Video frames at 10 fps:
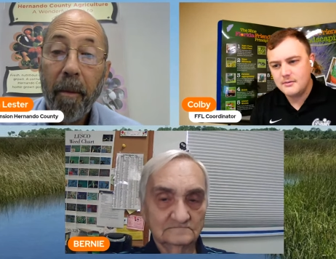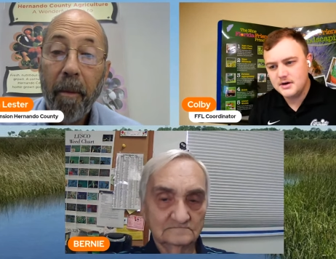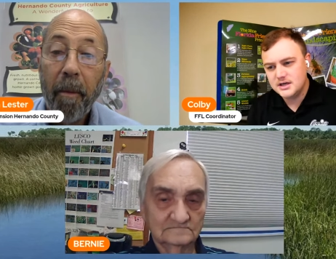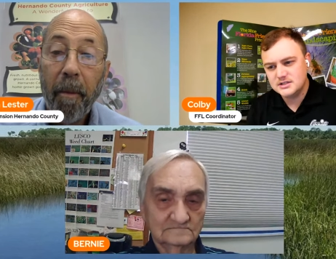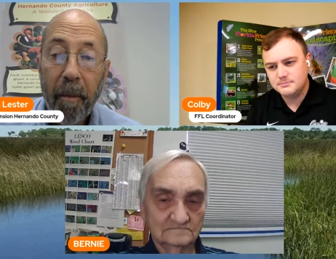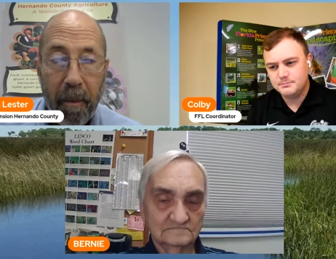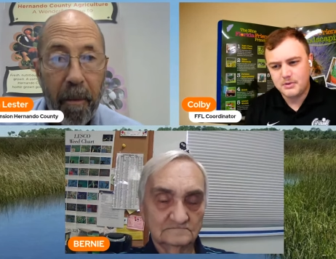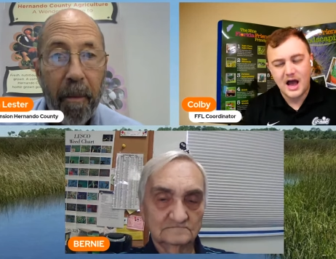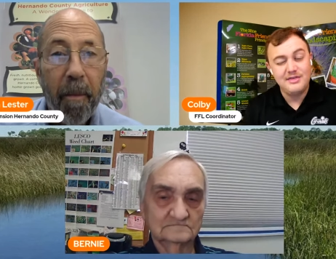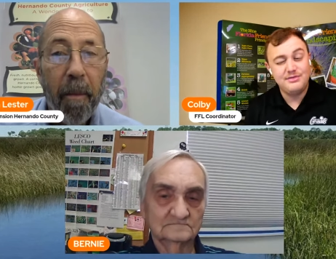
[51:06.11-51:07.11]
Speaker 1: it is.
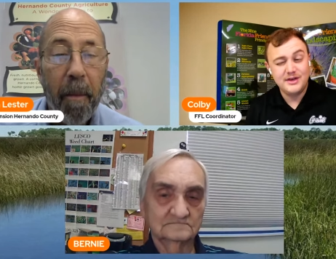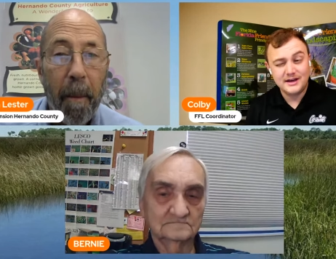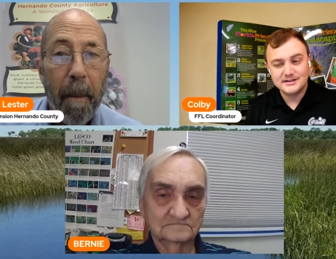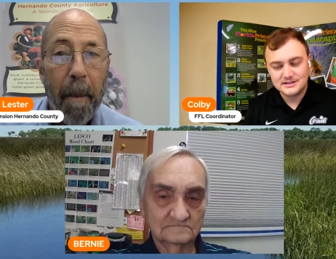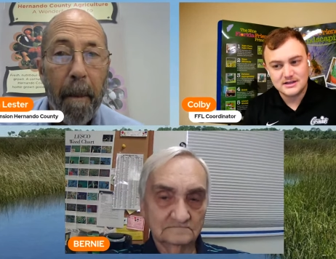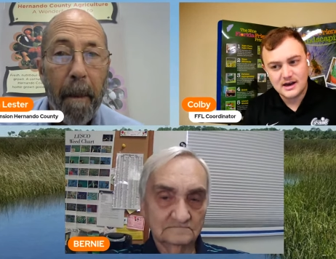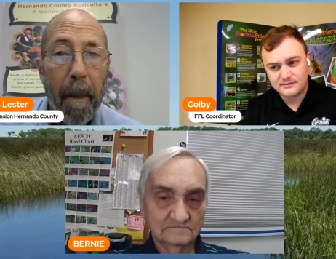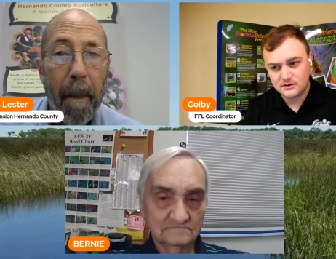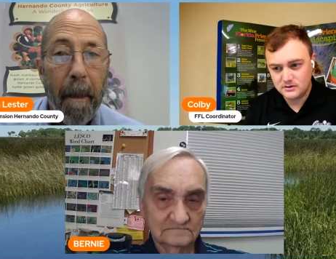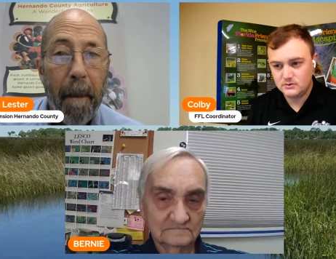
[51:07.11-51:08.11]
I think it's in the
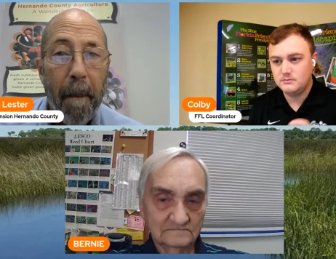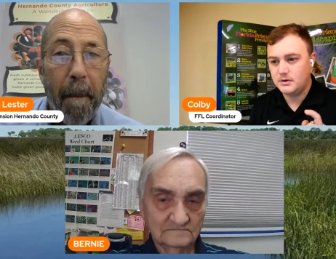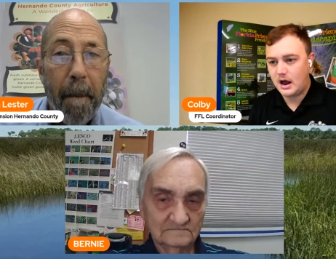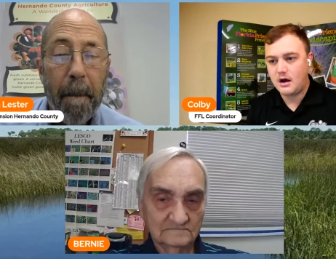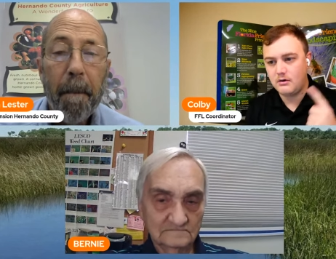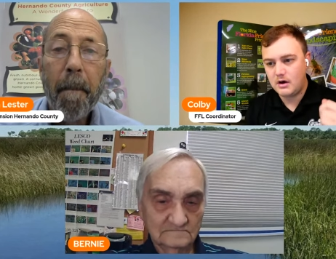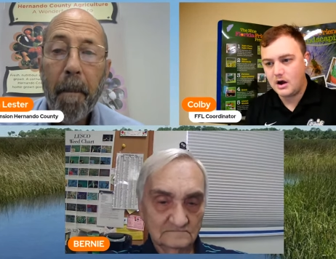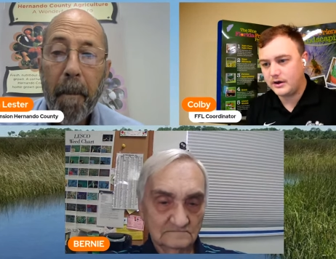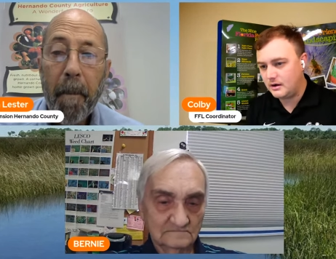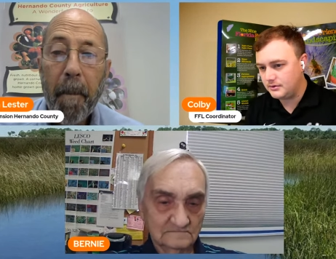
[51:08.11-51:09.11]
afternoon, but I'll I'll
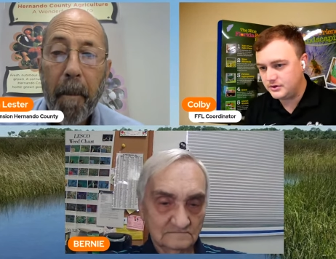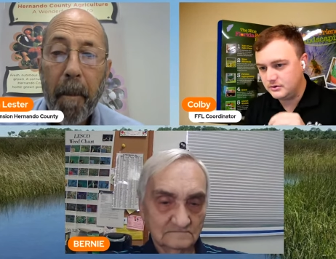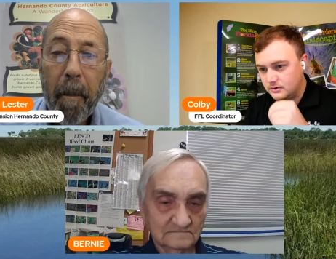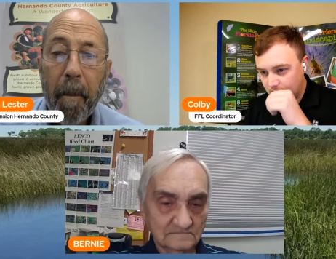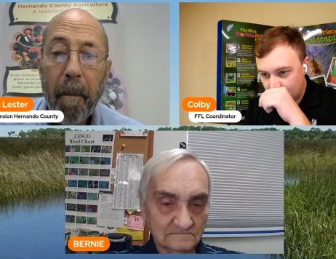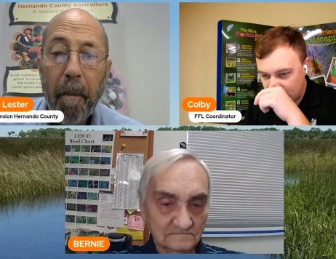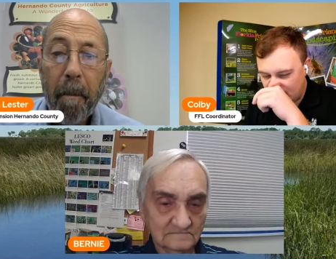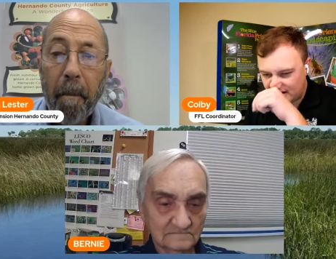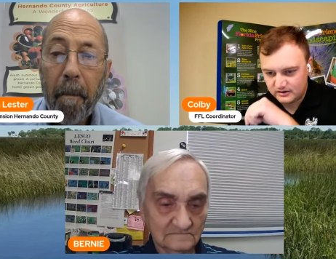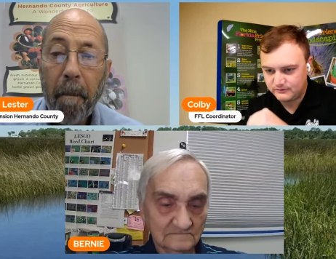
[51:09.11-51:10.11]
get with you and uh,
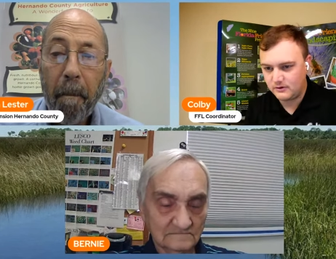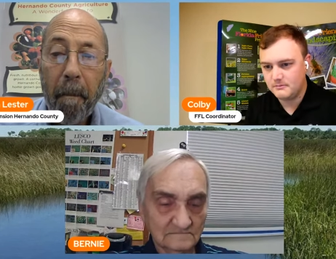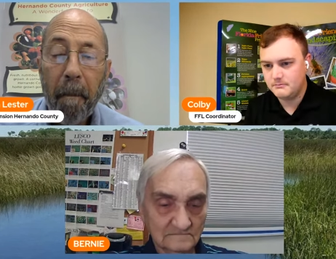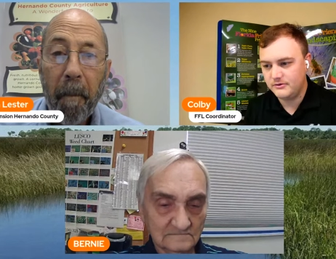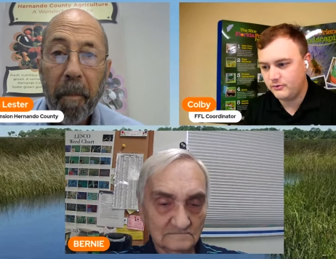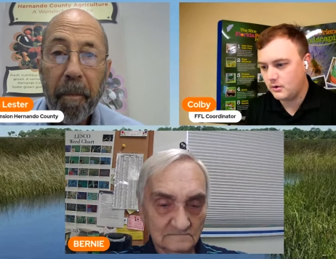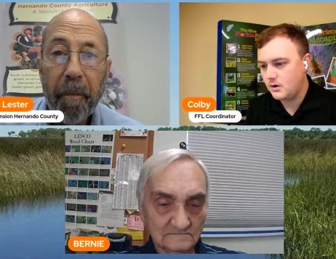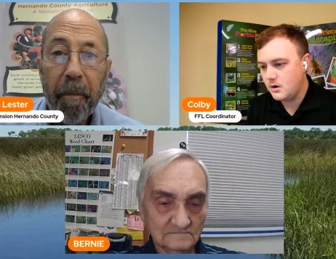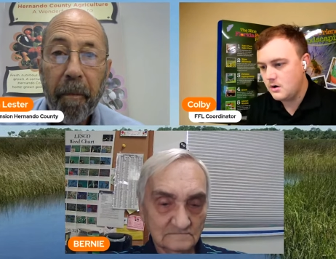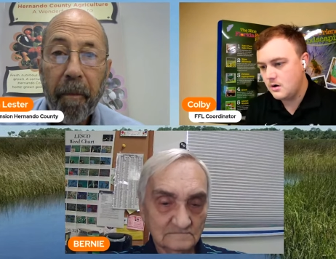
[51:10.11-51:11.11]
confirm before.
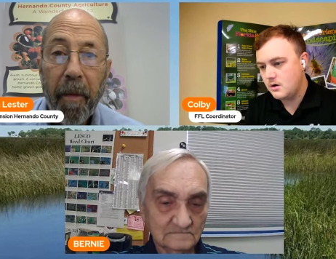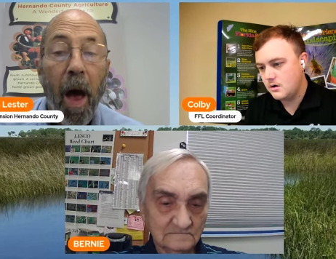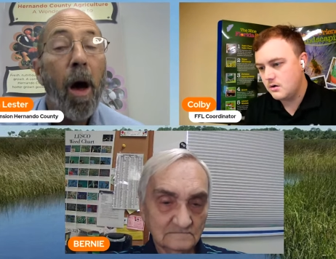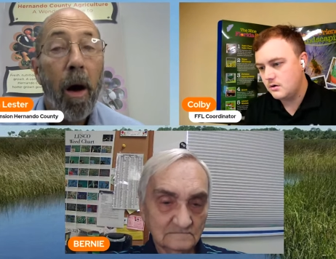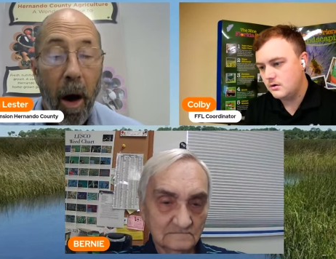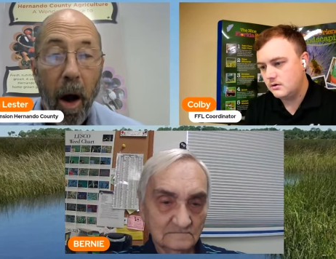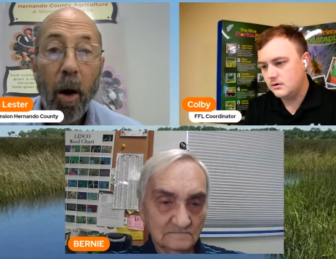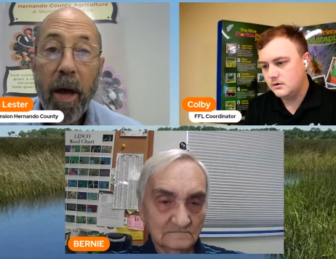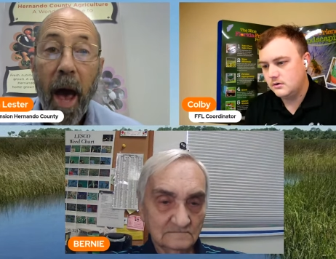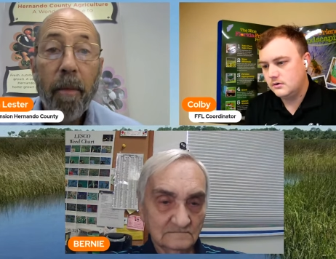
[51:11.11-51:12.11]

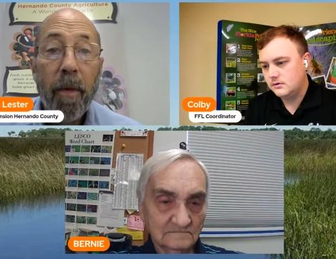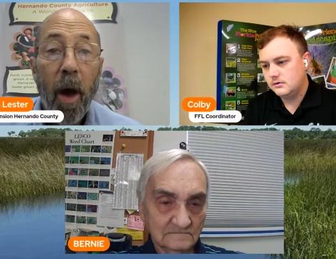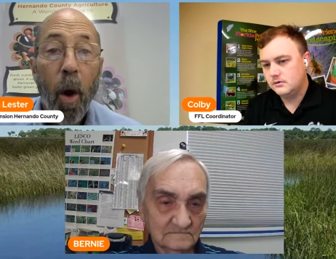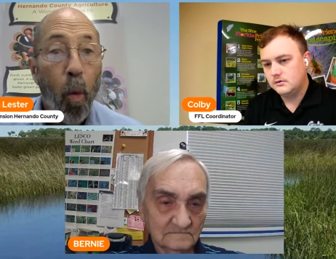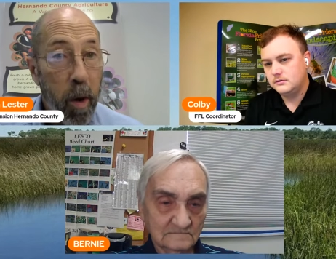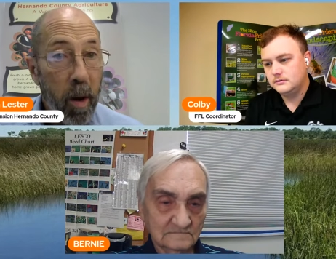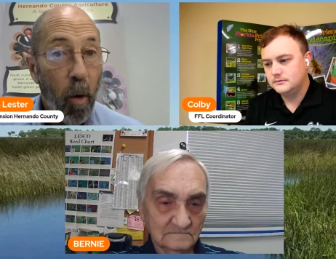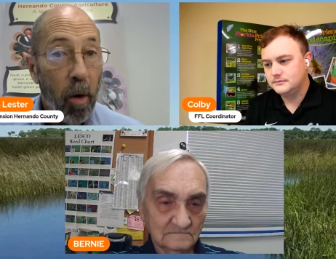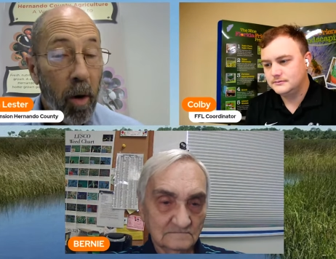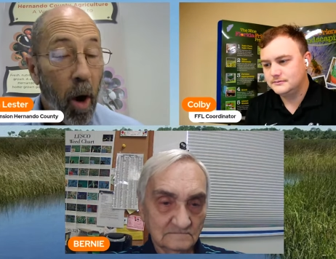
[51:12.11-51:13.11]
Speaker 2: Okay. We
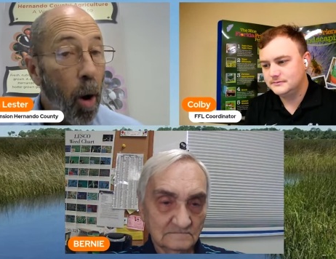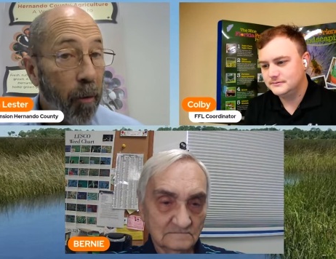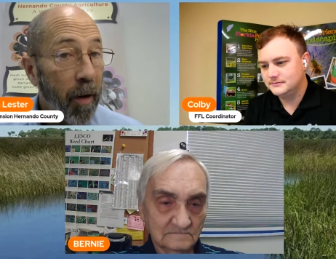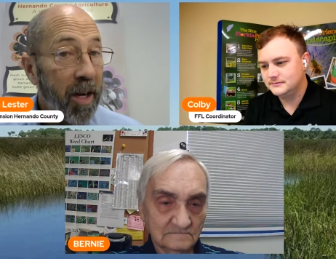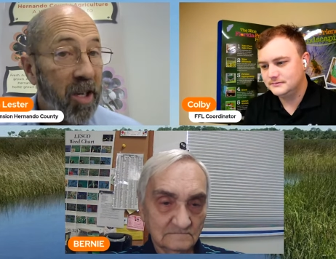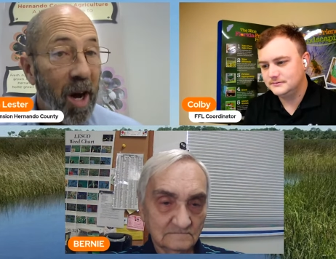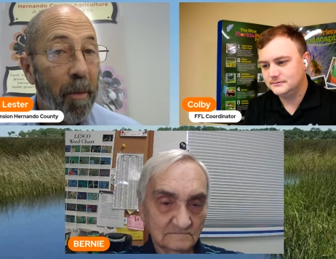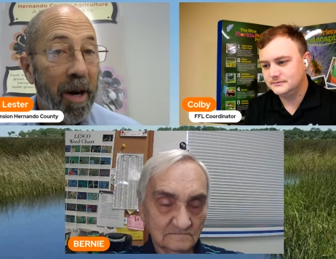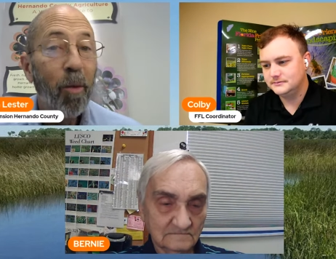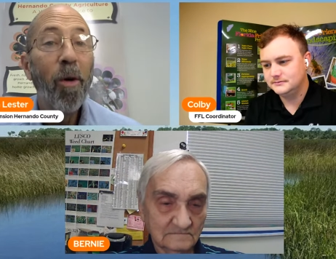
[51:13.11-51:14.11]
Speaker 1: will,
Speaker 2: hopefully
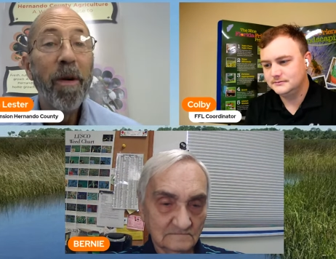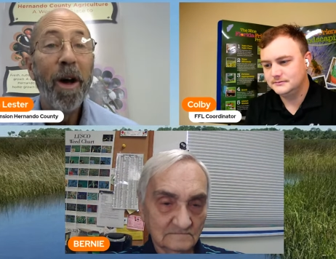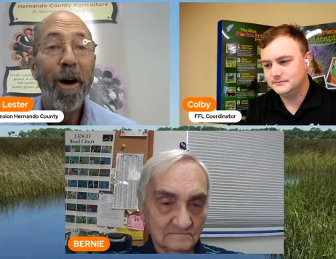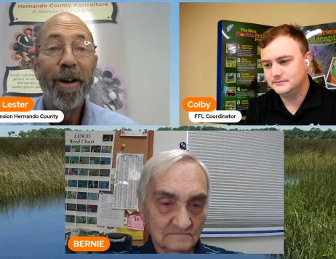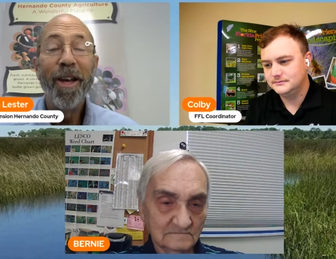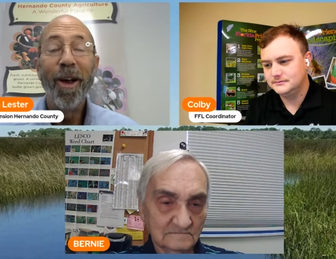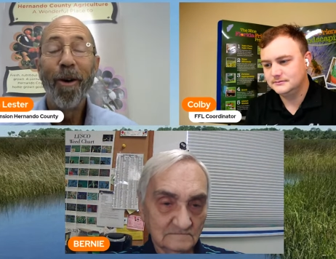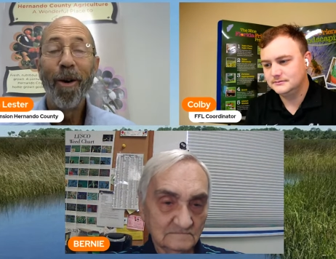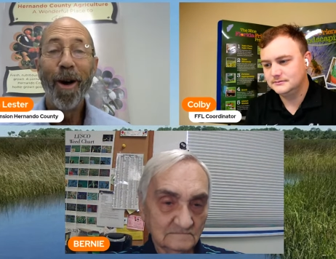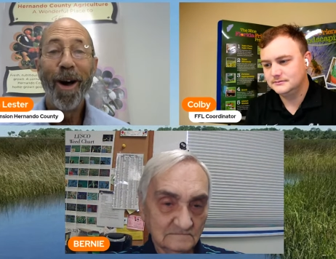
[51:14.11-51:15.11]
somebody will be on
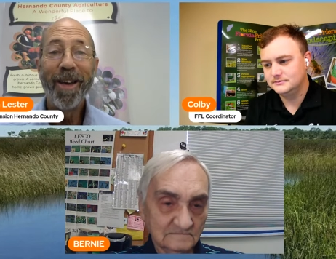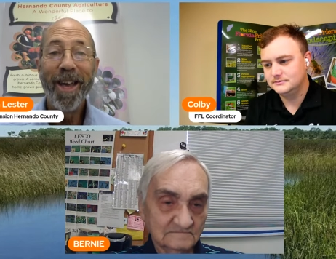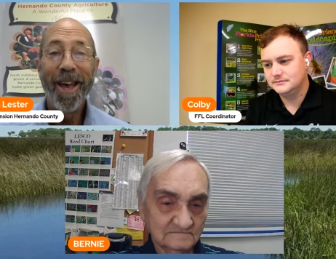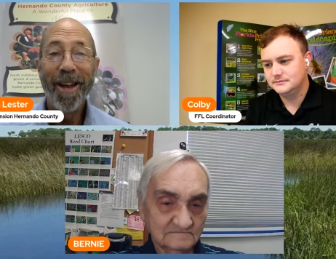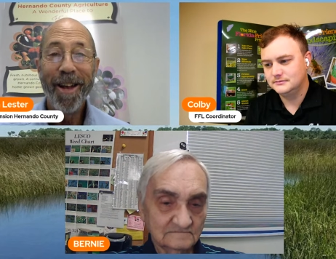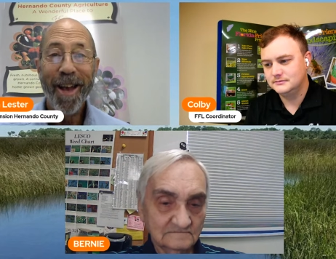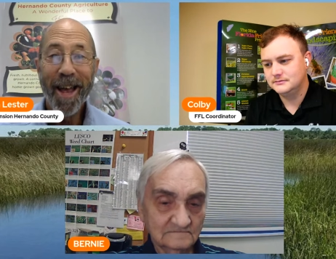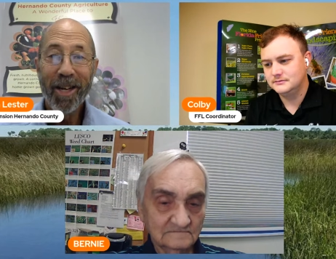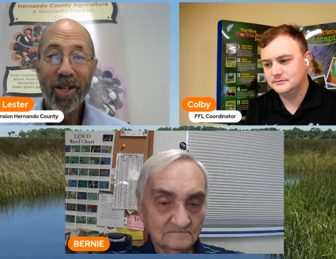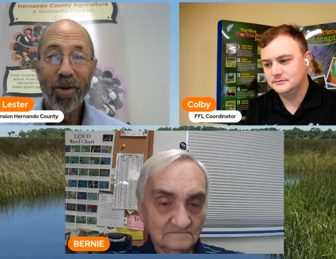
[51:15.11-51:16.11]
here again
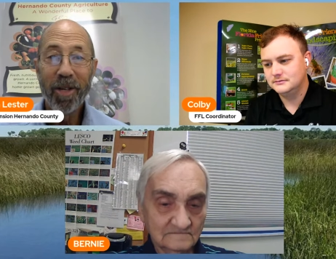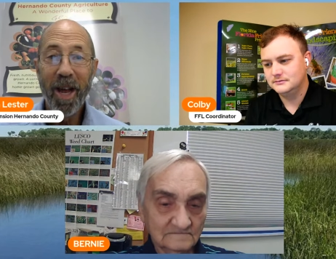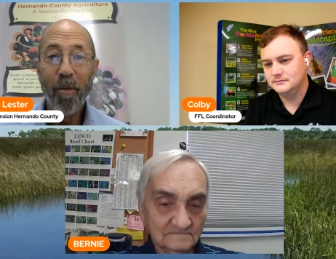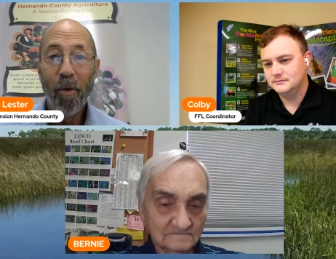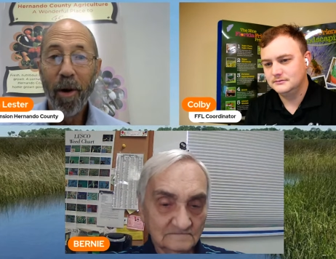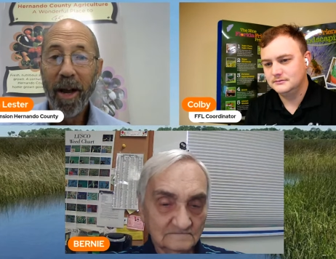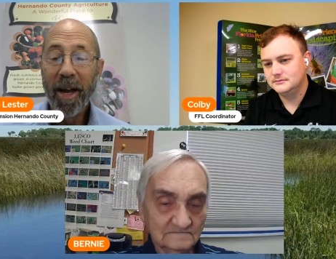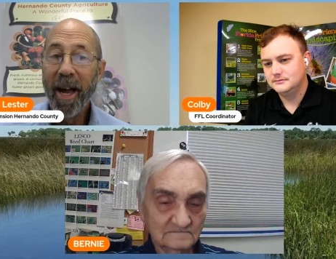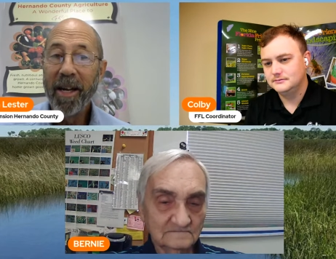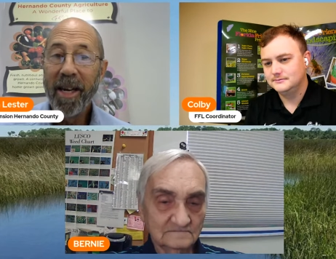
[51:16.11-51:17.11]
next Thursday
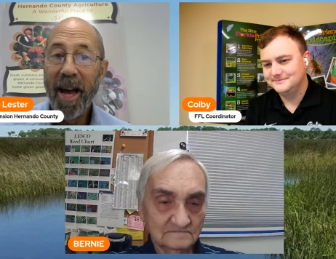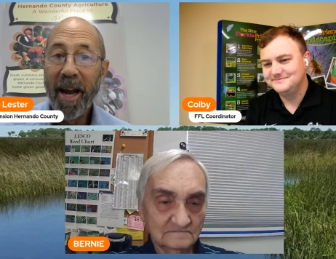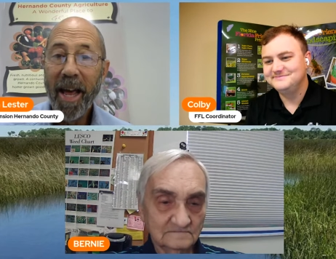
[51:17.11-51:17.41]
morning at ten